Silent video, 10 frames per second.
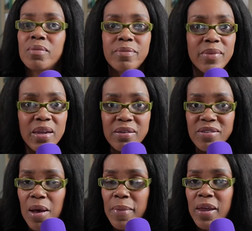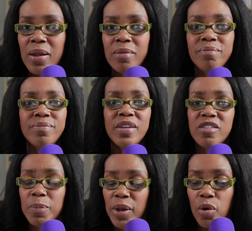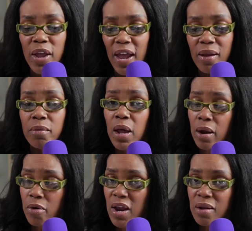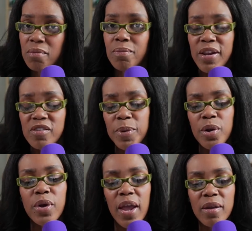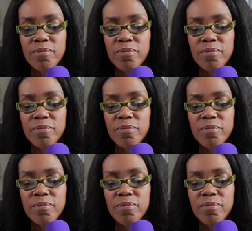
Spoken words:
he's come in, he's been okay. Not great, but he's been okay.